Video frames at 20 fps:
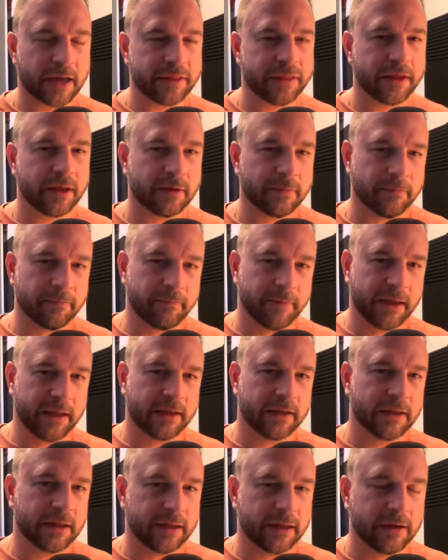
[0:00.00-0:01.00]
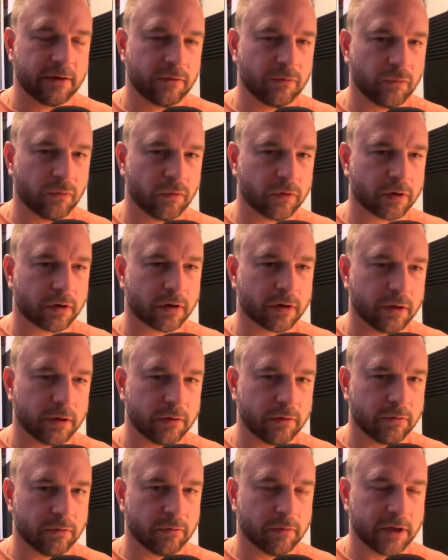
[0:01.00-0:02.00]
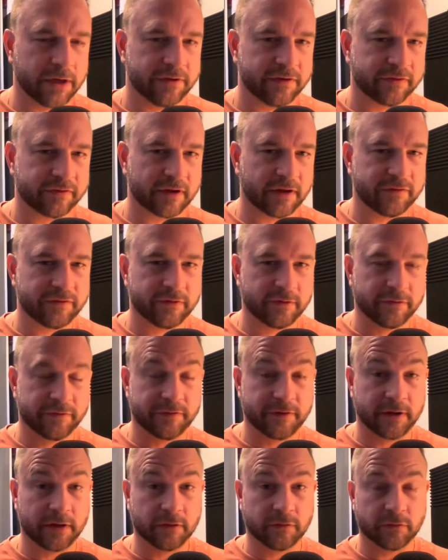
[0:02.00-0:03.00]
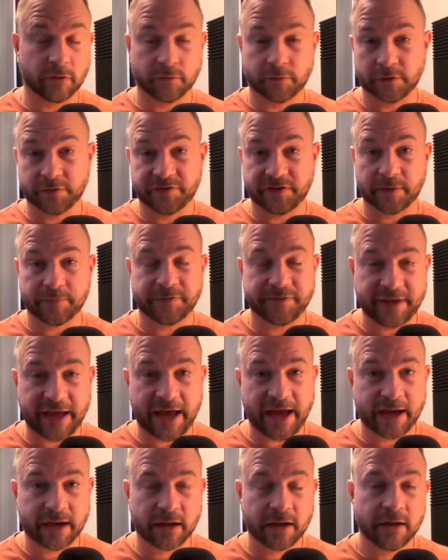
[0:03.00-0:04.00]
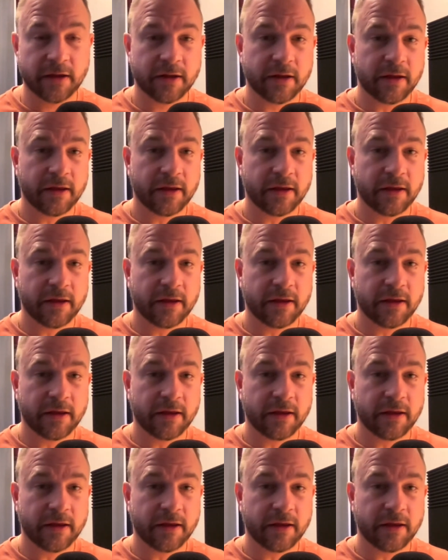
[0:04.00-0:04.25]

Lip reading: I think mainly we're going to discuss those things over Substack